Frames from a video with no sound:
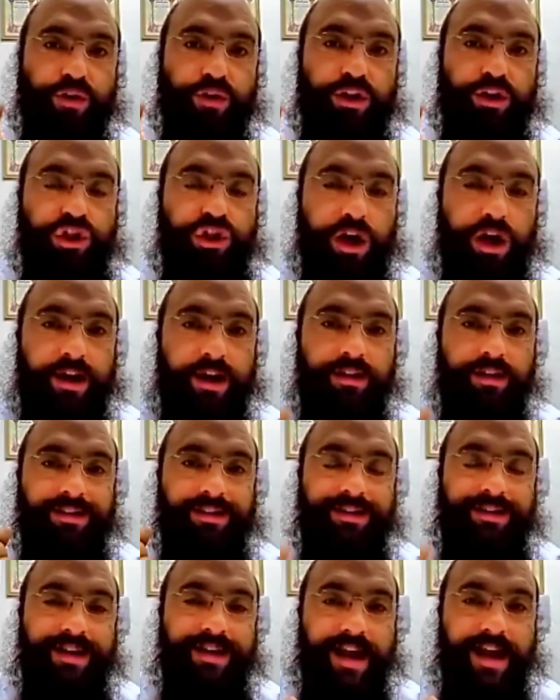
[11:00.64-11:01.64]
a child to
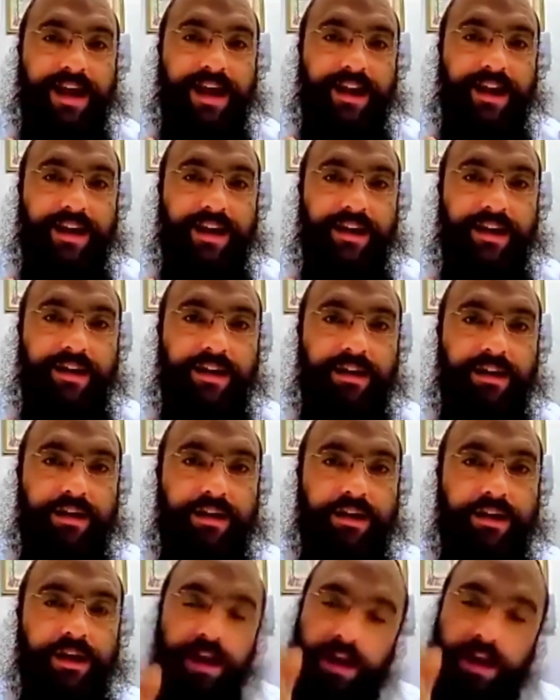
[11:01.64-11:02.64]
say
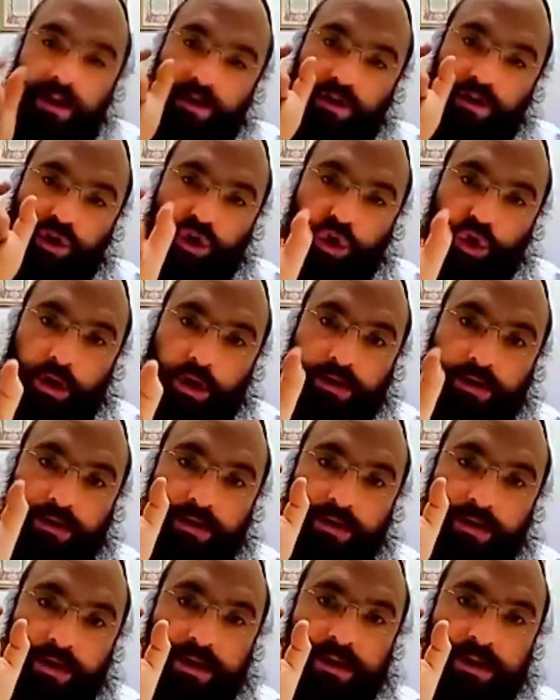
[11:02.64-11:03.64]
in a short
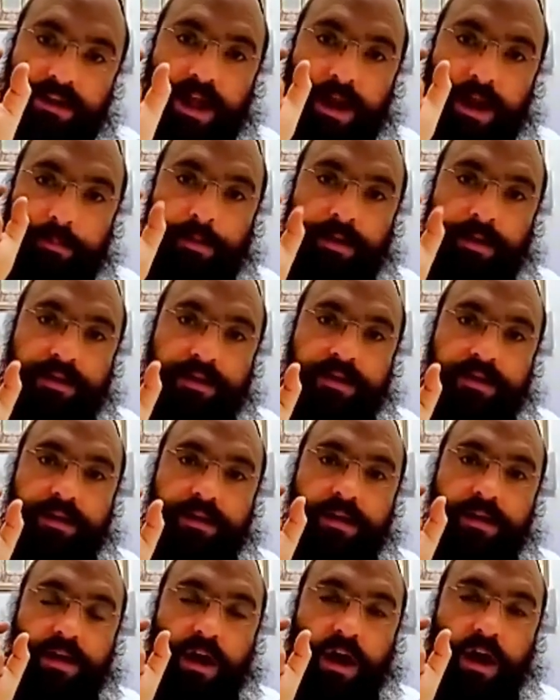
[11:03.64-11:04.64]
snippets
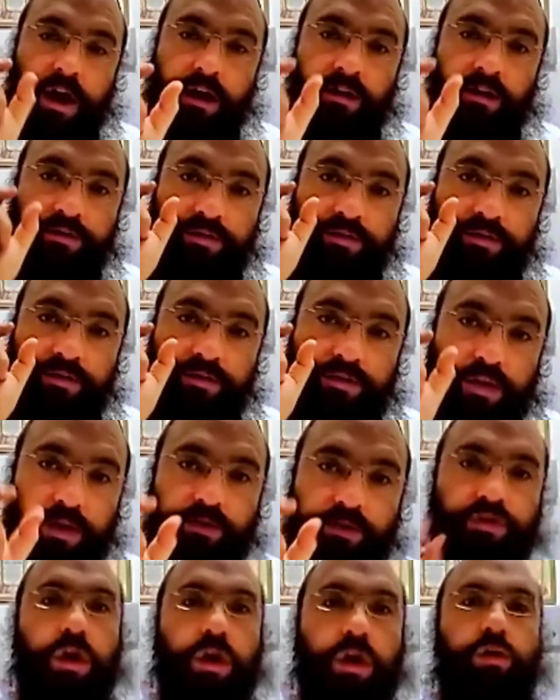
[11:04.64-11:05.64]
of
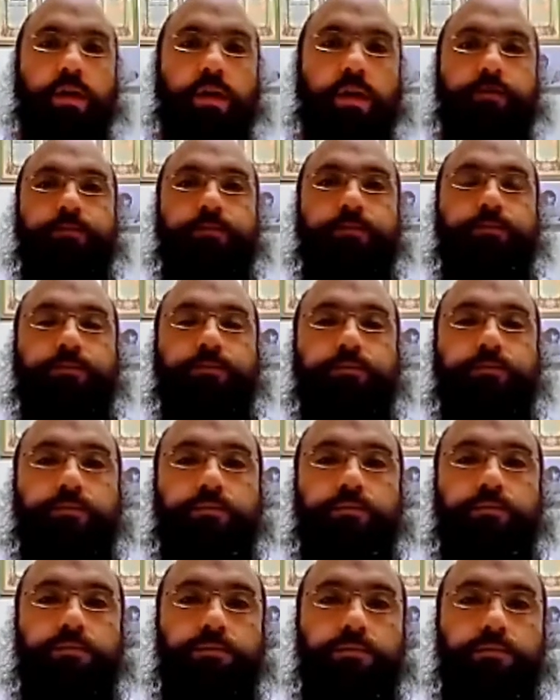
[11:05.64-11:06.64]
Torah.
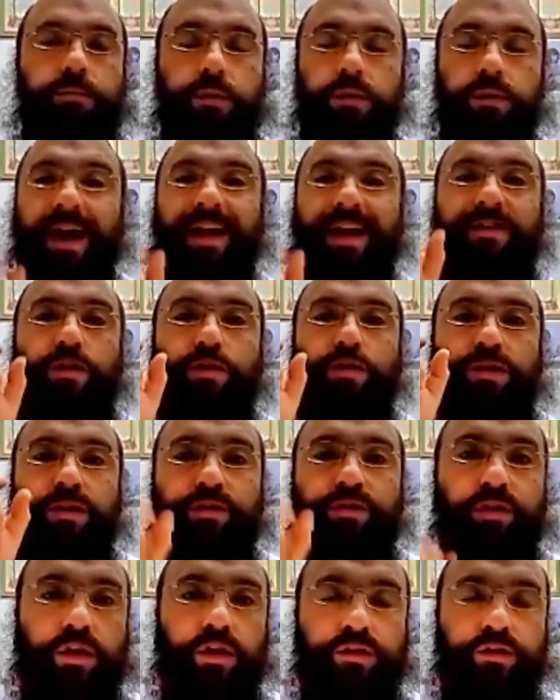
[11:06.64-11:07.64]
Not too
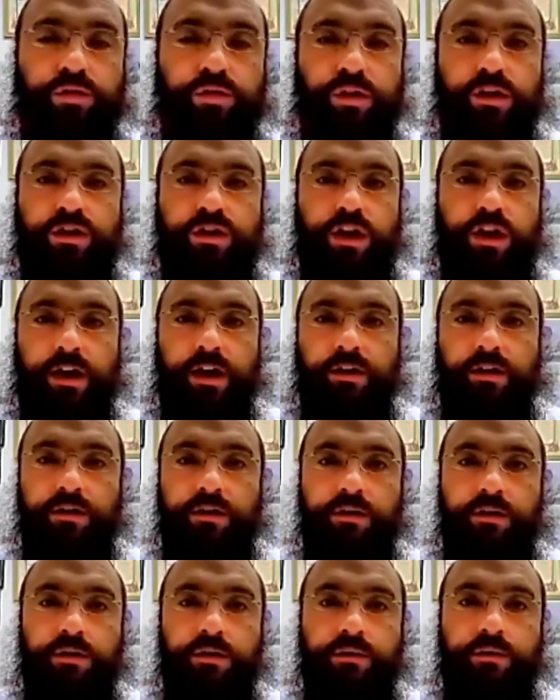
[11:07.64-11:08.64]
difficult for a child.
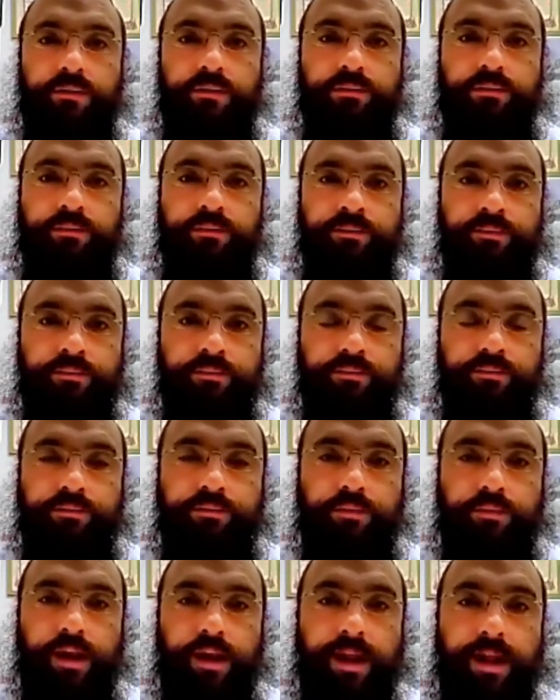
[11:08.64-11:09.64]

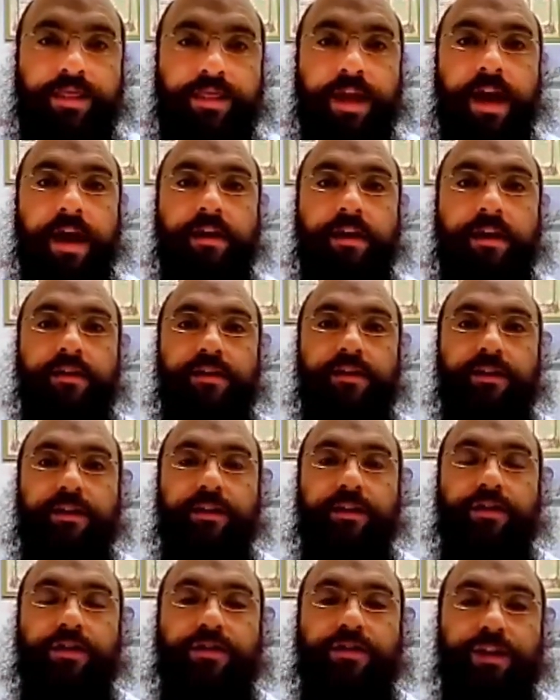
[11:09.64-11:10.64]
And then
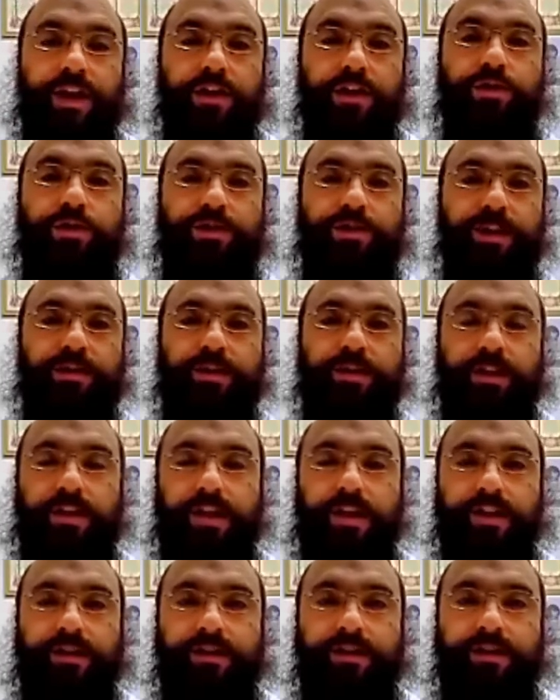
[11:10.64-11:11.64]
there's an interesting thing that
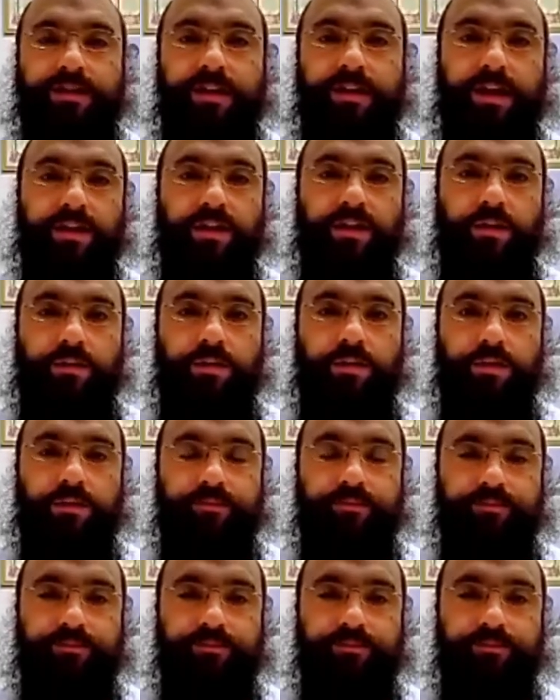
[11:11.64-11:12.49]
it says in the Hayom Yom.